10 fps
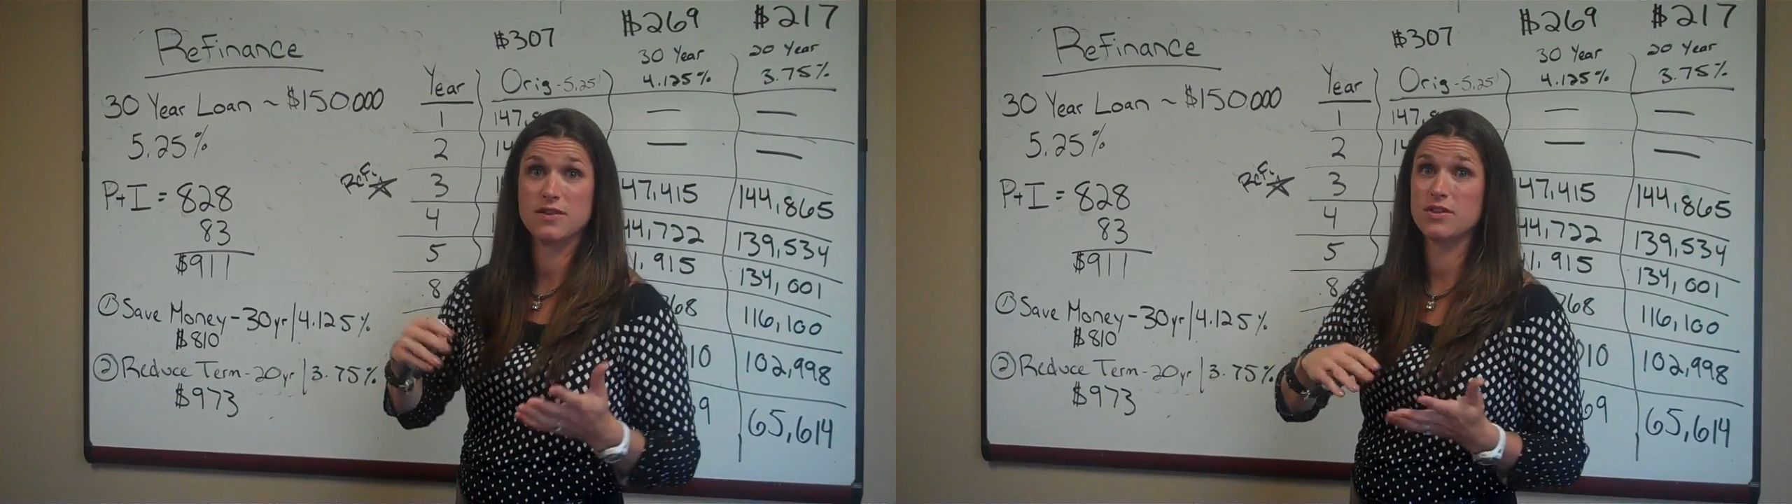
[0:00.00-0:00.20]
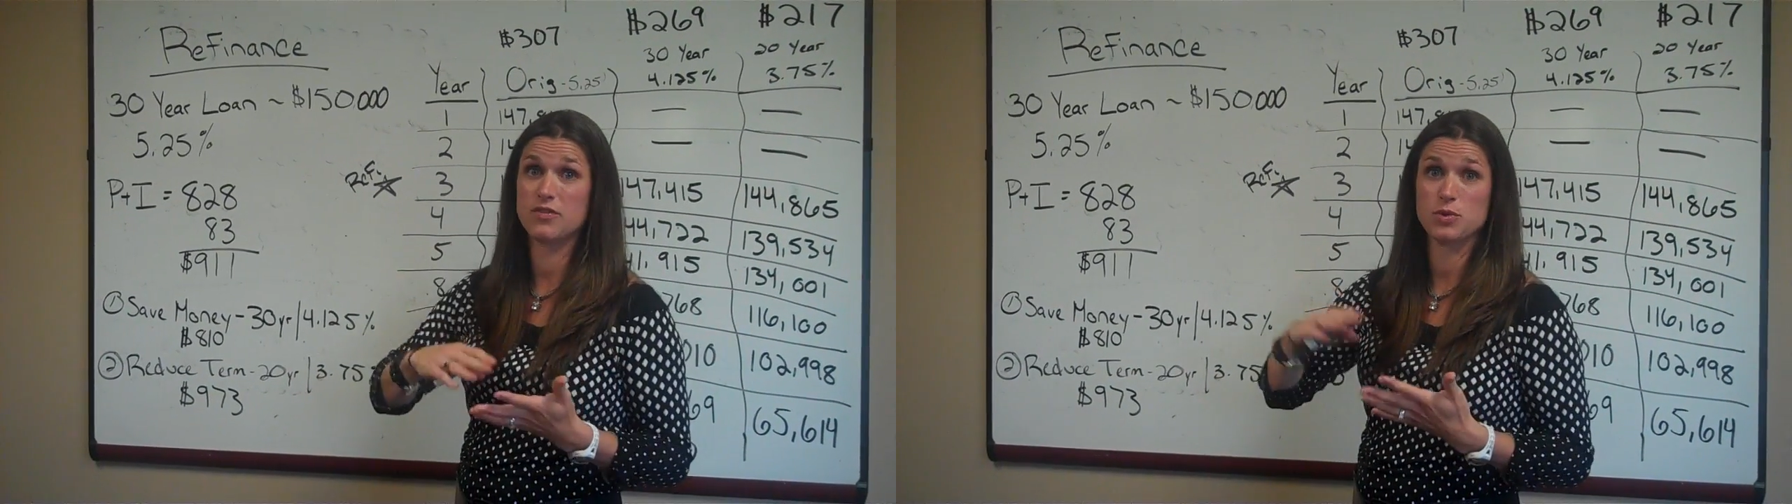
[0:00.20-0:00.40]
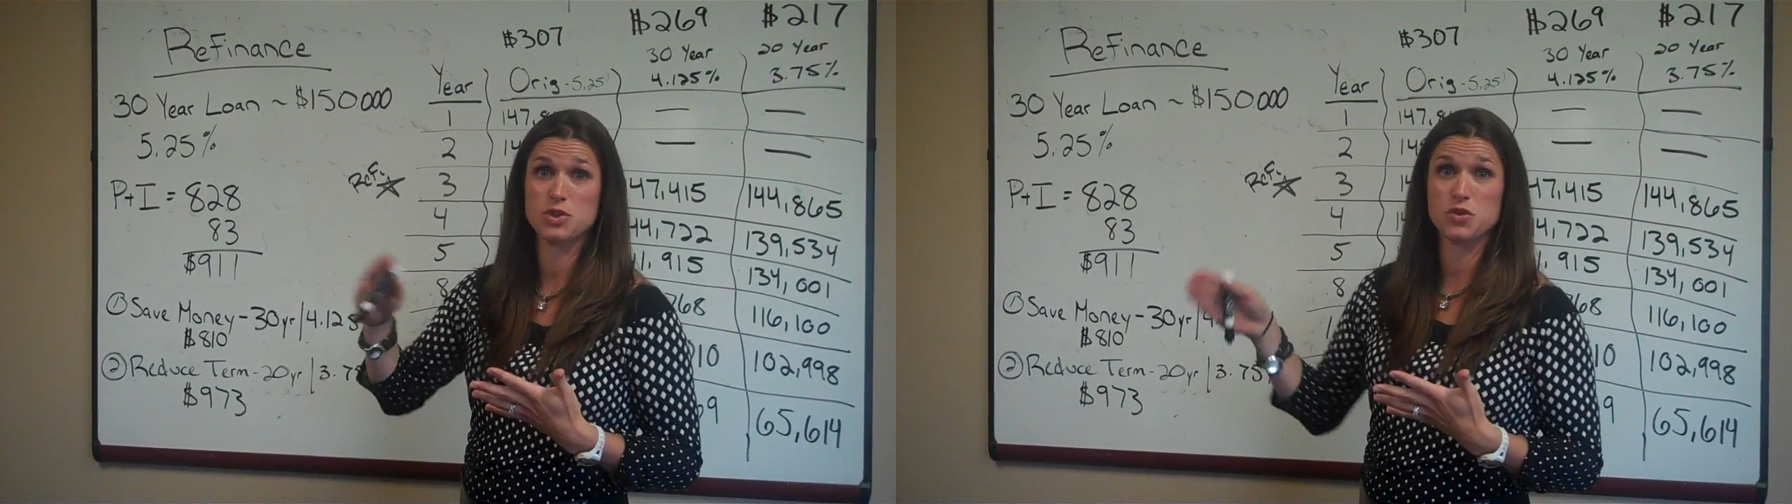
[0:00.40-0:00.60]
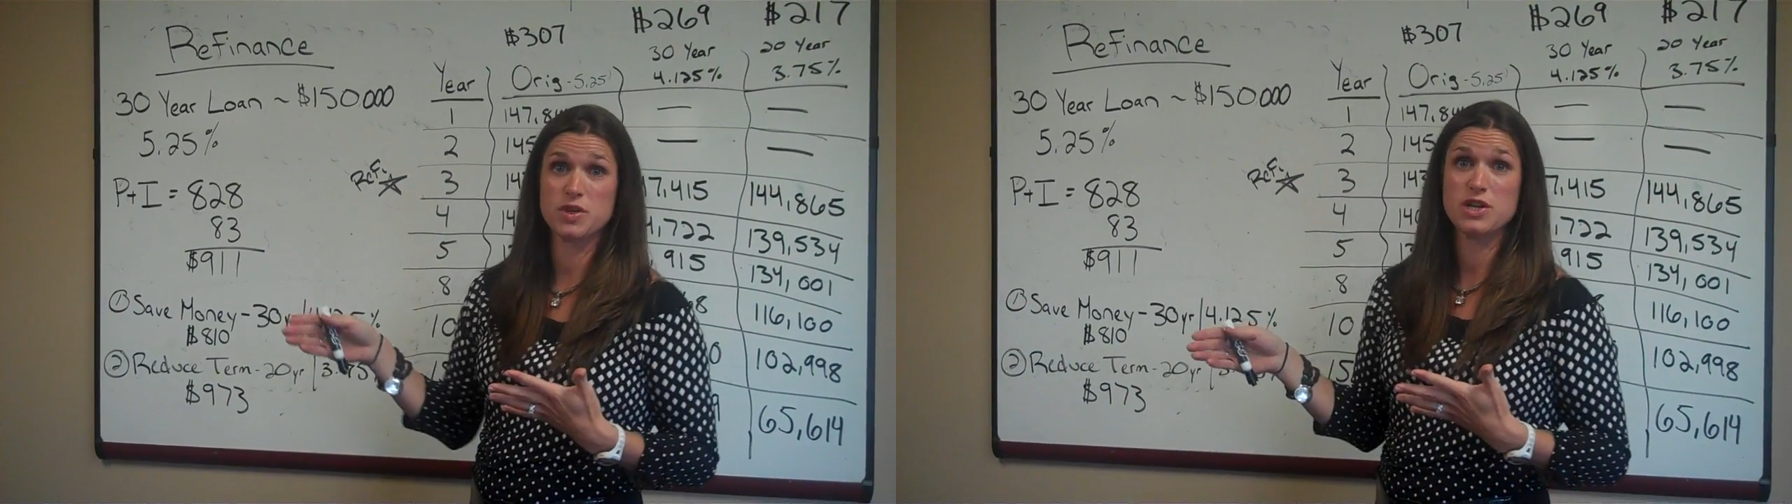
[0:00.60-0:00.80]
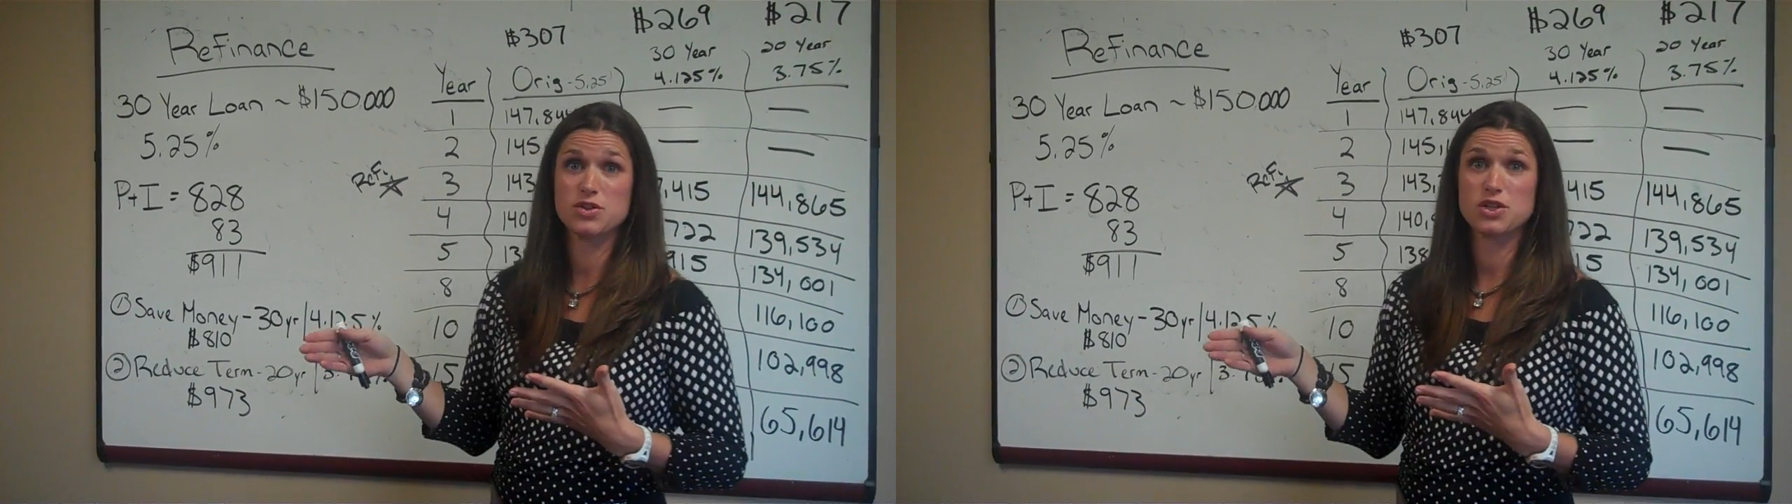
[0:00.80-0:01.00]
even if it was
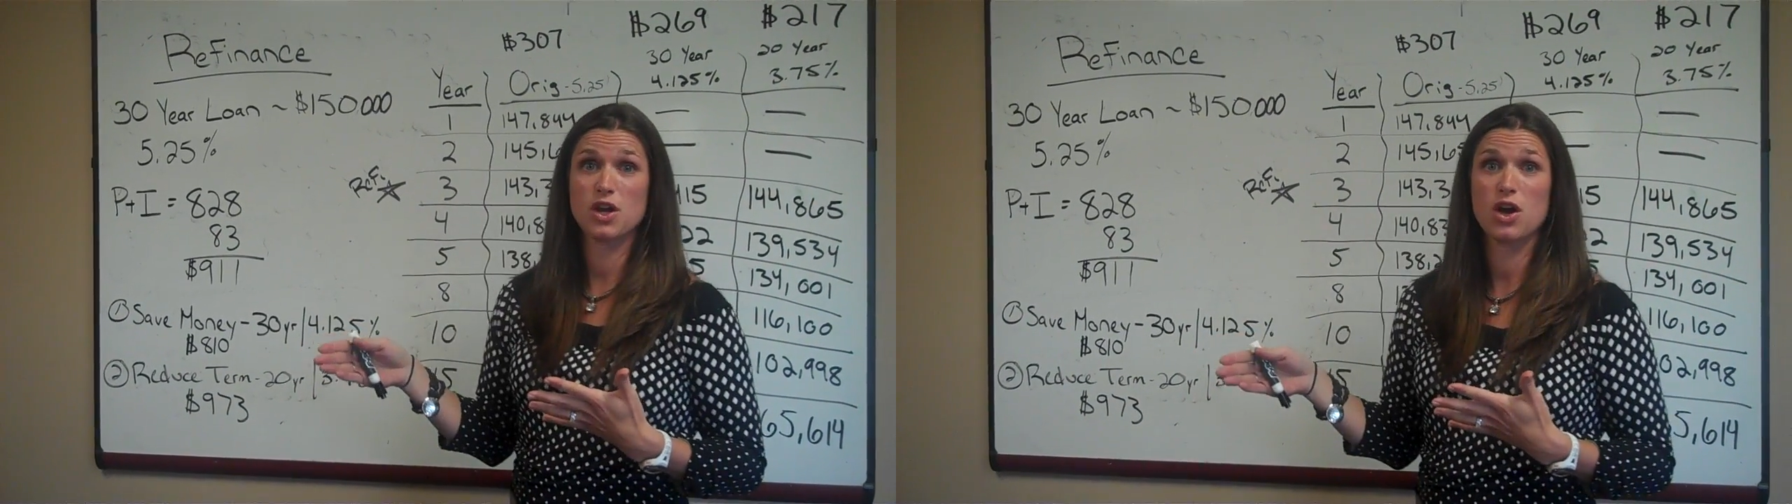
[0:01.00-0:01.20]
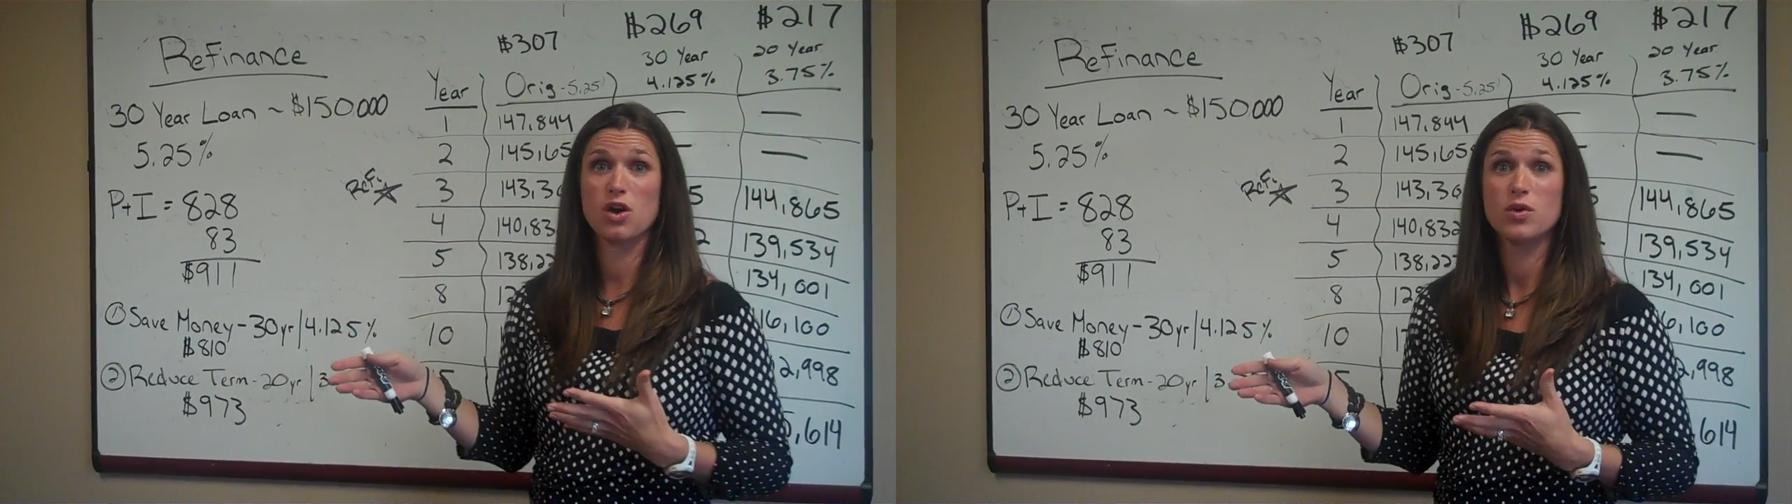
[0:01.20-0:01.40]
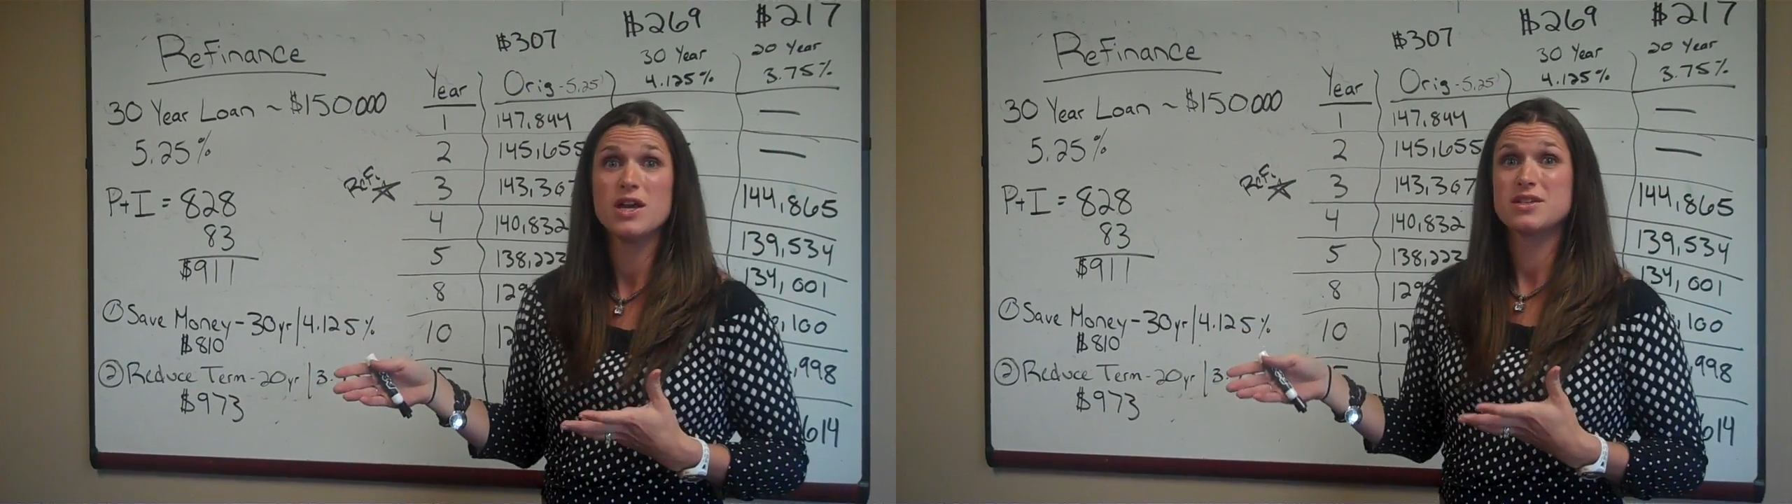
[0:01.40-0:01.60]
3 years ago,